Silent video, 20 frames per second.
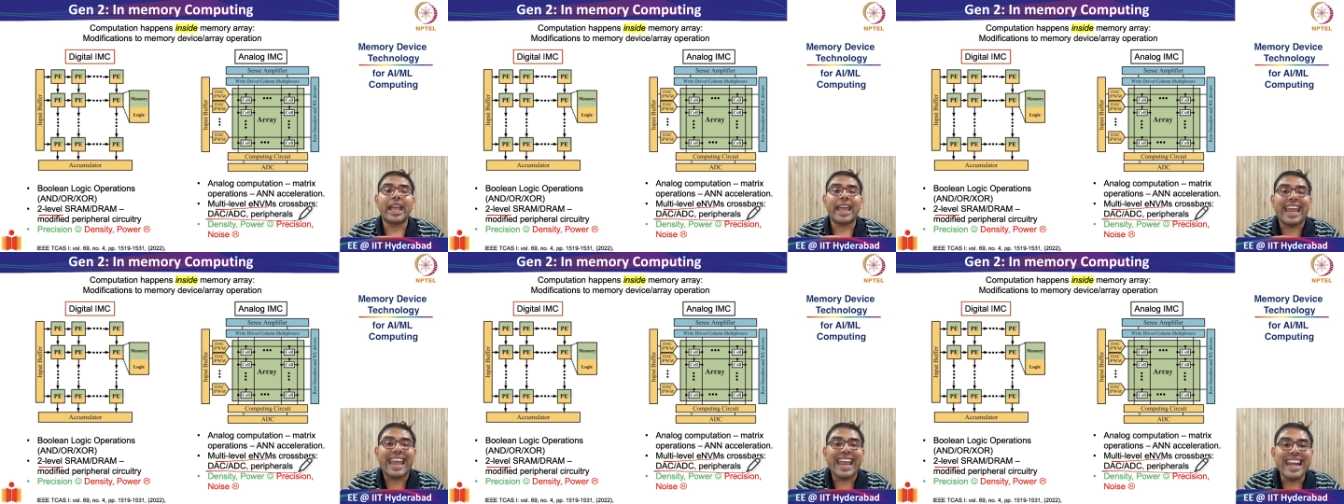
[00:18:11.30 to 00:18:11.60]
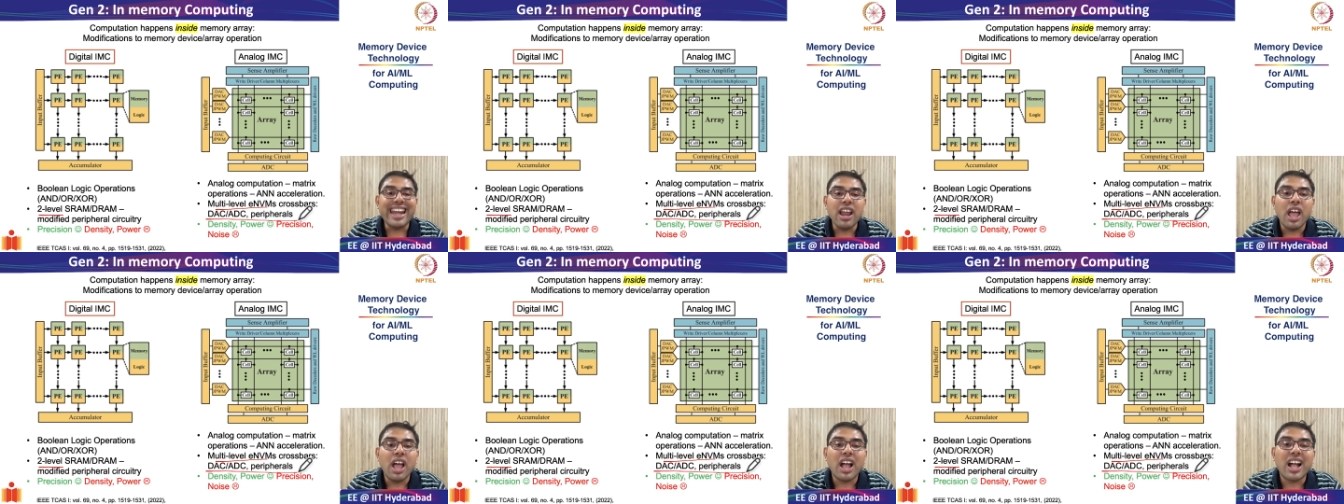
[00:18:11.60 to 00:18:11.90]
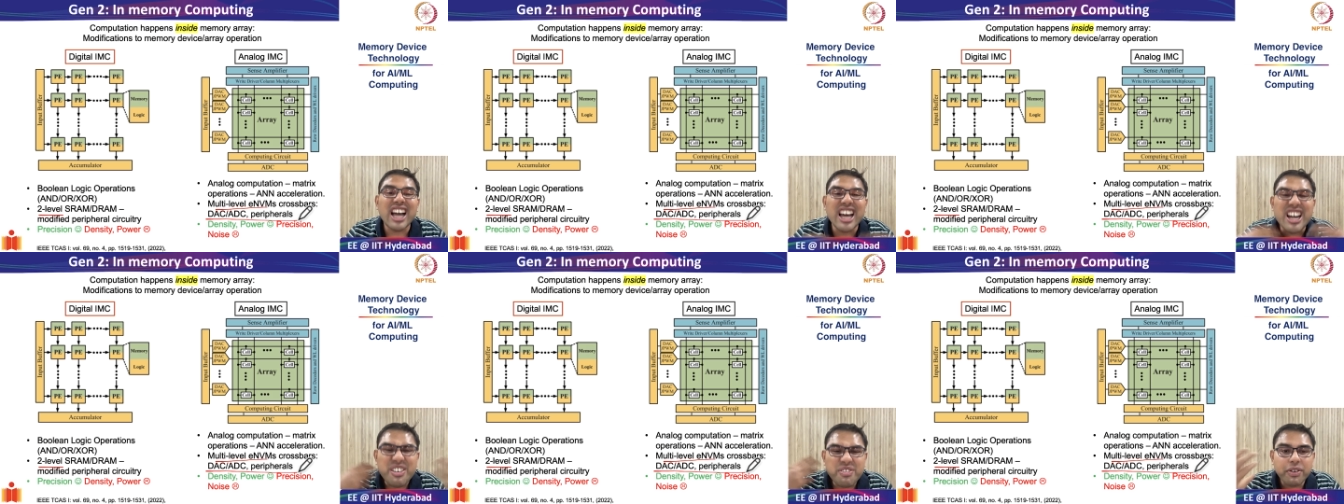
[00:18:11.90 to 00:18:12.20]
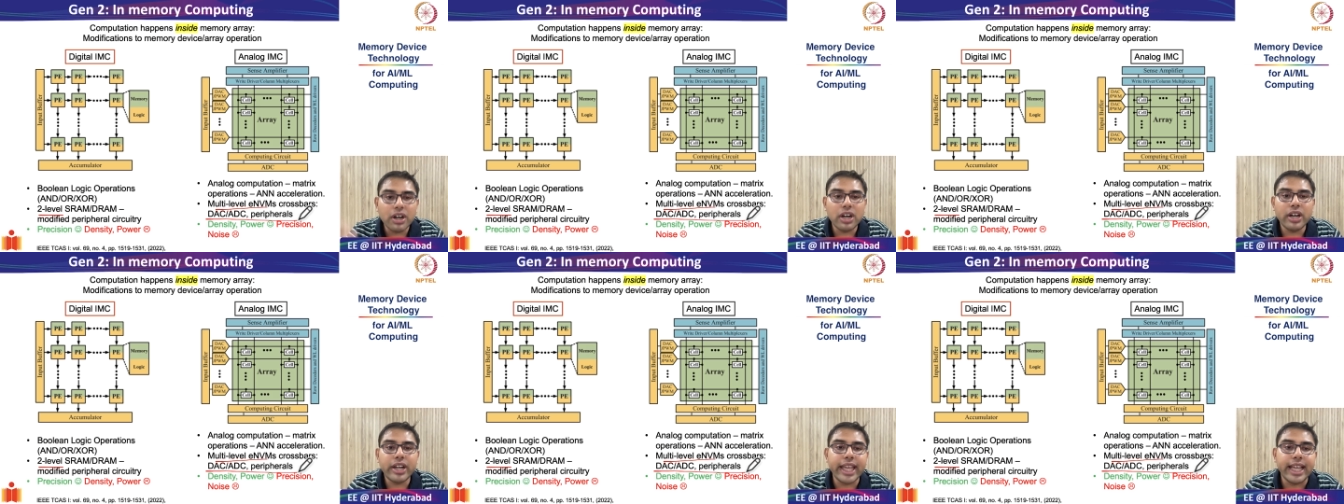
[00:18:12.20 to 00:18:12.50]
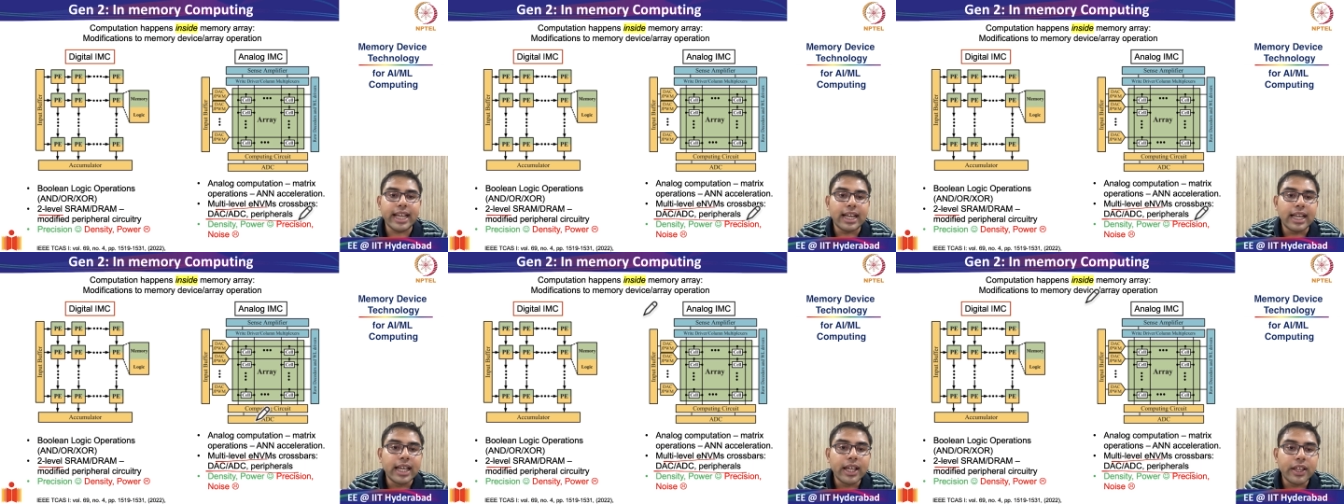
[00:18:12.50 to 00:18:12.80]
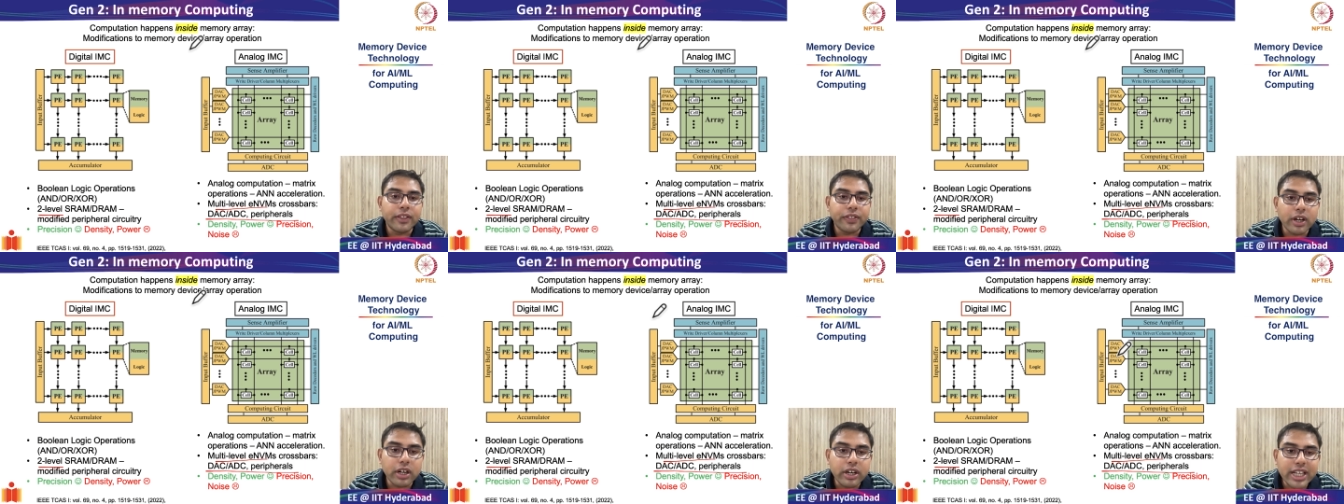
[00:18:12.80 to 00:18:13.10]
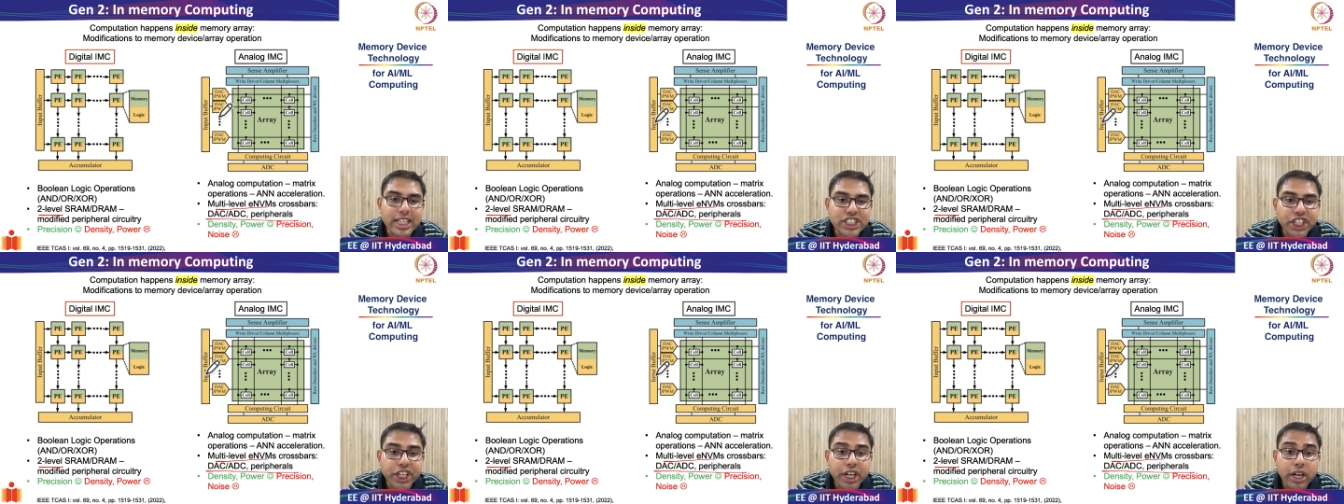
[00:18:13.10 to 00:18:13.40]
in converting the
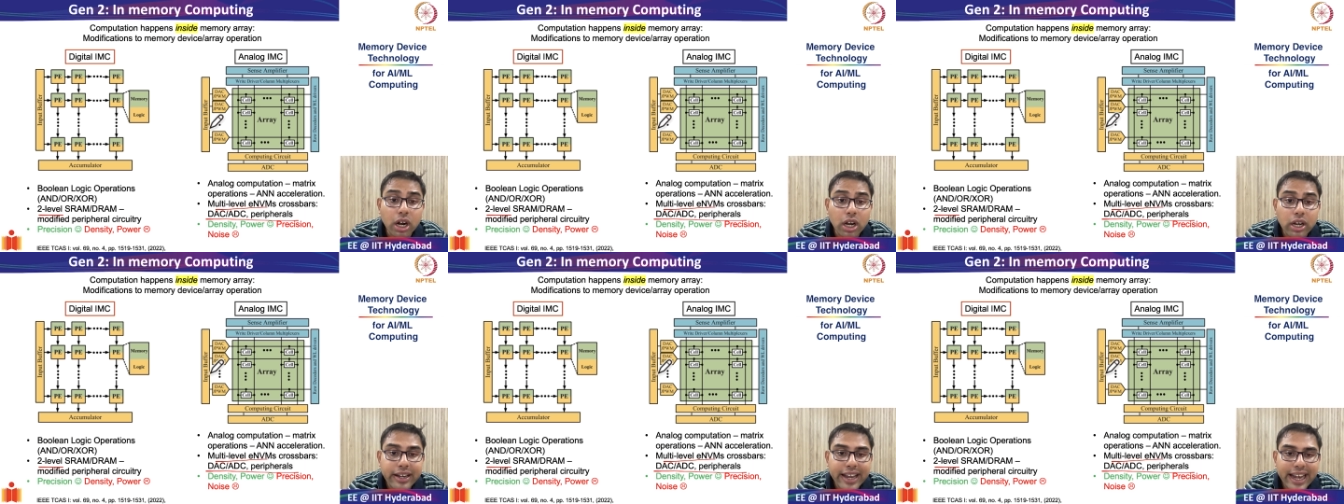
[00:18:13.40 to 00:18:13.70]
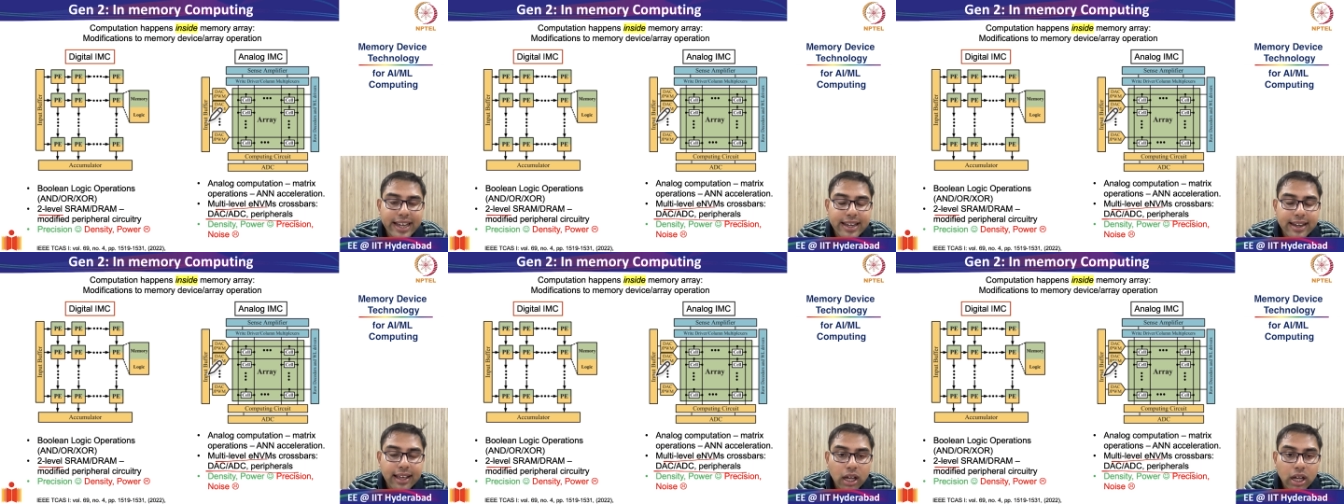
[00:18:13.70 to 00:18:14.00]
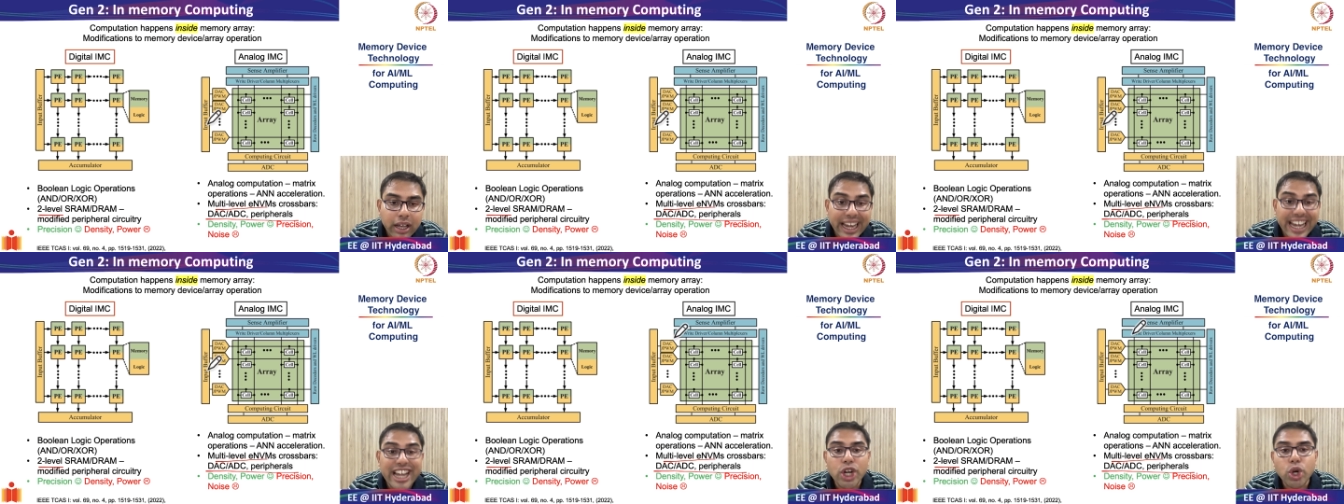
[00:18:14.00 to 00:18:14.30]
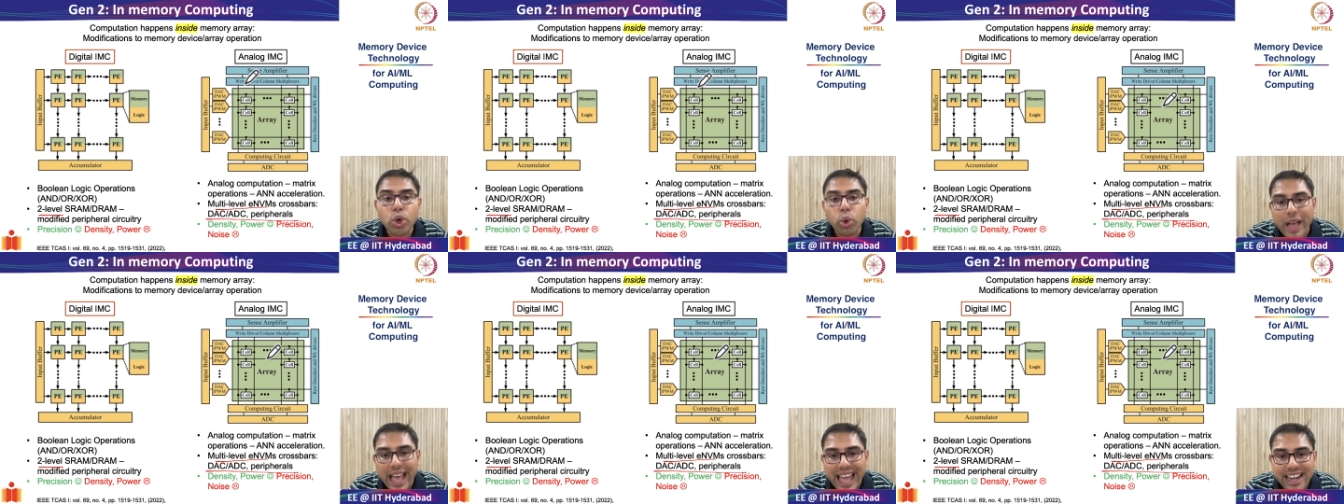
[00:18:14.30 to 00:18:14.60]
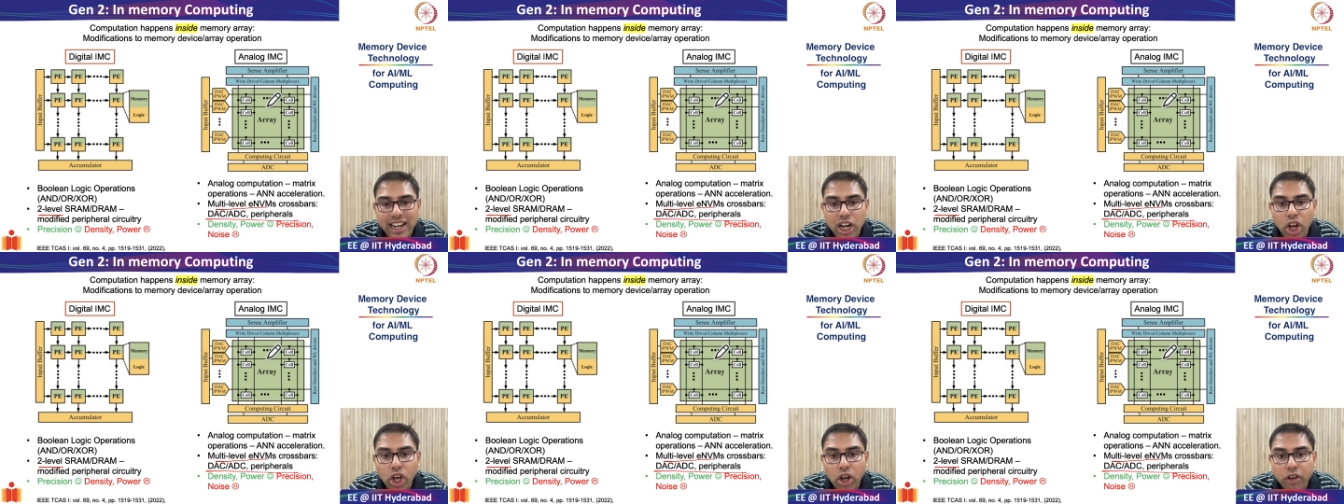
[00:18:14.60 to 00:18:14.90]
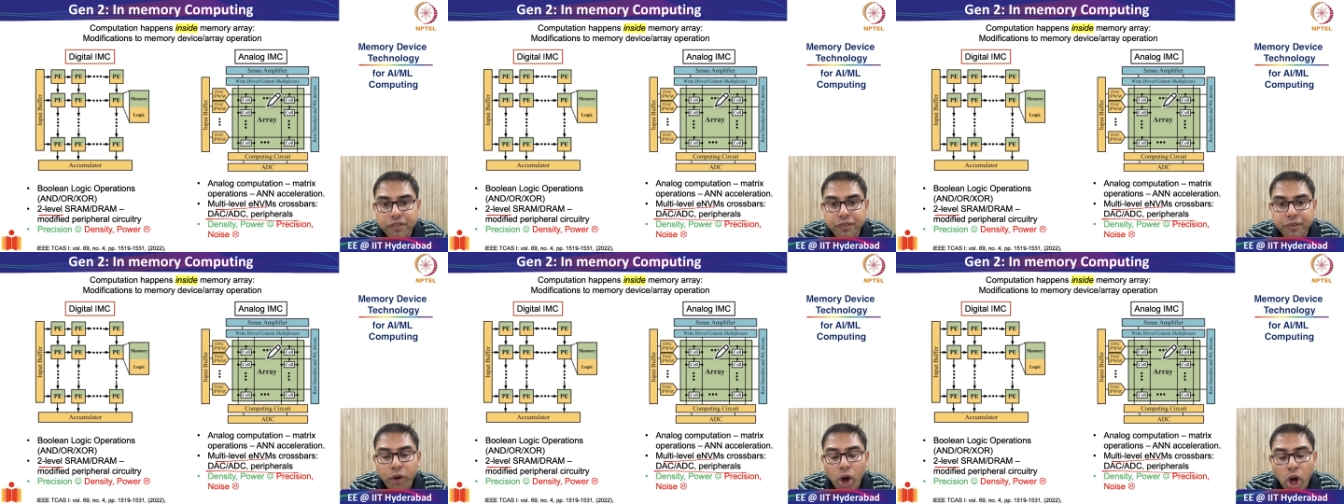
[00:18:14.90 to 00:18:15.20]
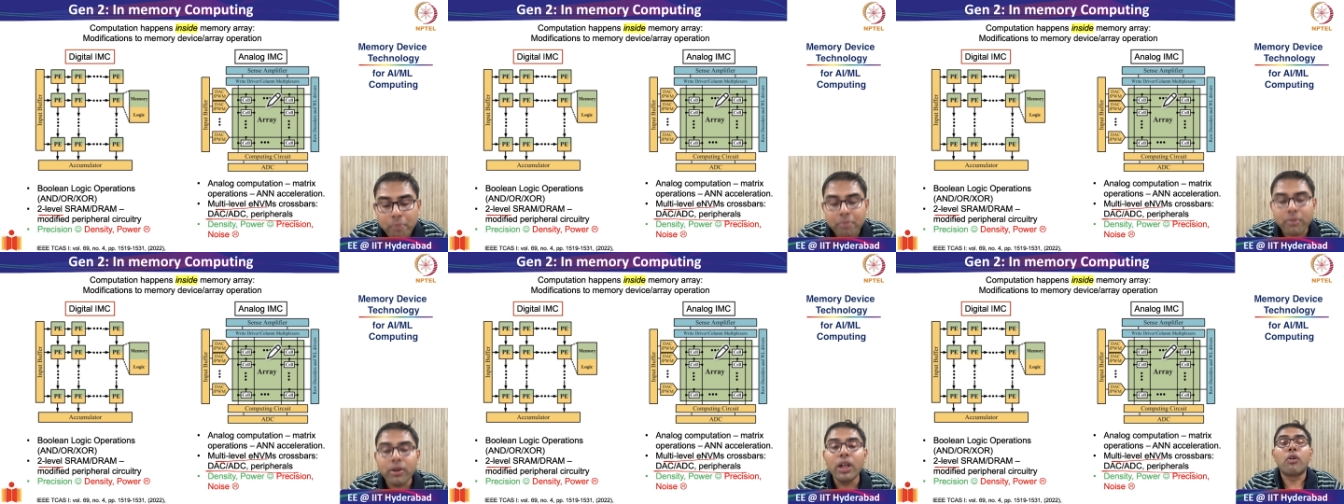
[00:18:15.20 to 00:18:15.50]
digital data into analog
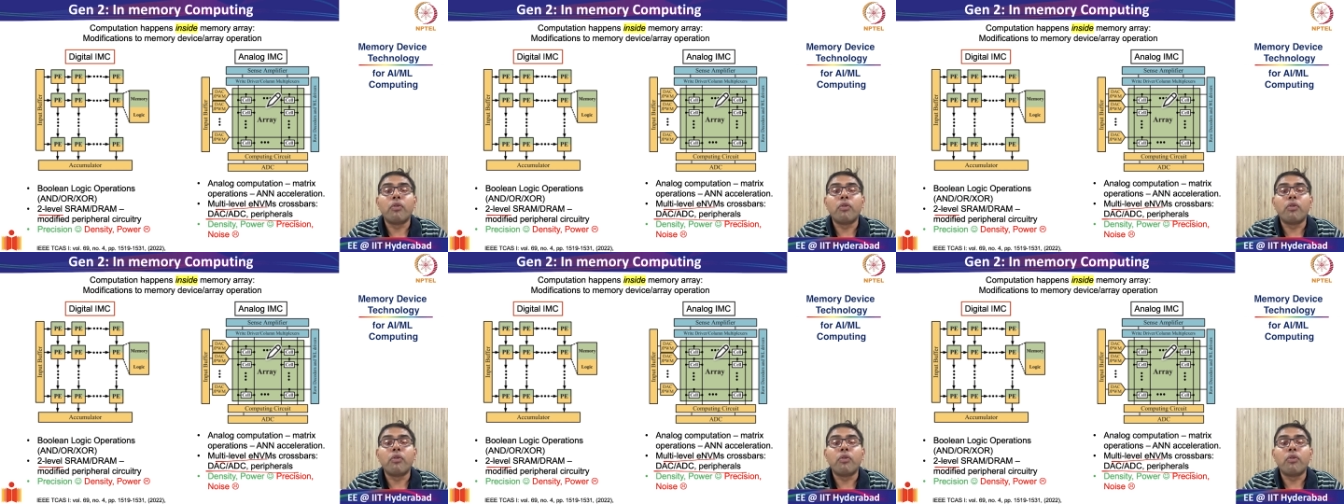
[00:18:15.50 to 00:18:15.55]
form,